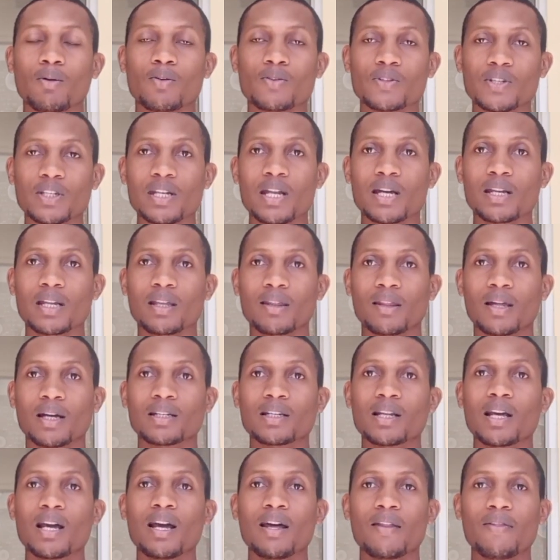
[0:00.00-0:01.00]
considering
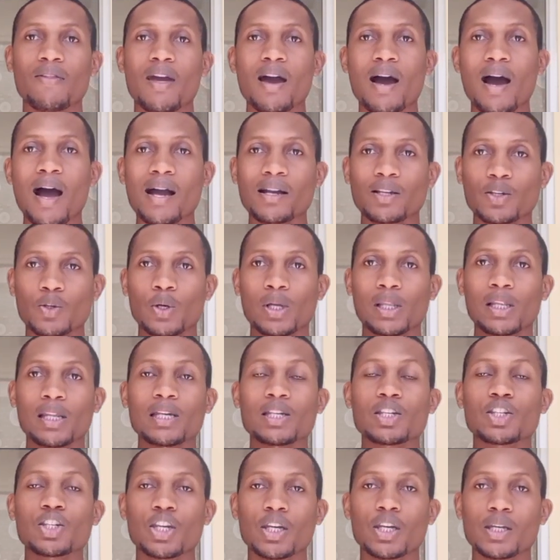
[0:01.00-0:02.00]
that they are
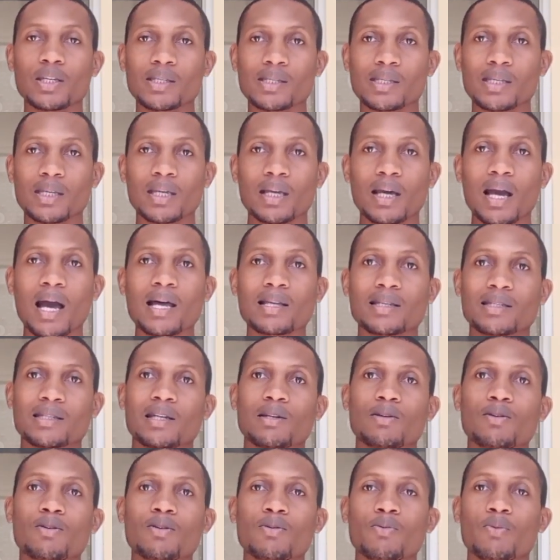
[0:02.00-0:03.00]
actually chasing
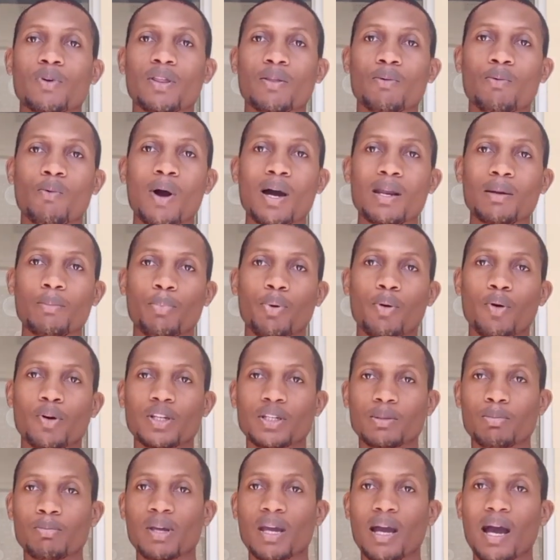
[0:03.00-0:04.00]
Arsenal with 1
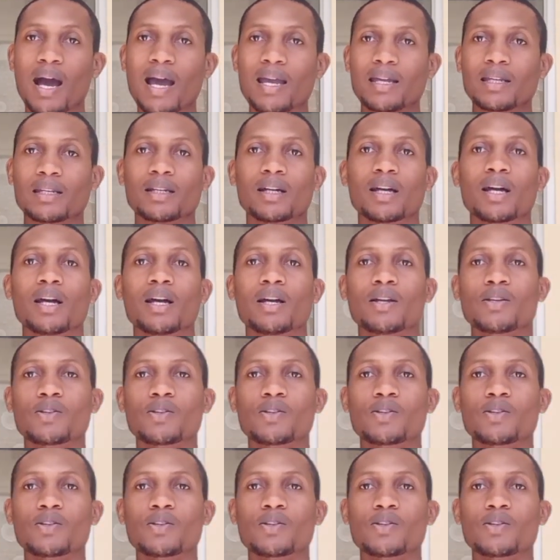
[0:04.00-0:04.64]
point behind?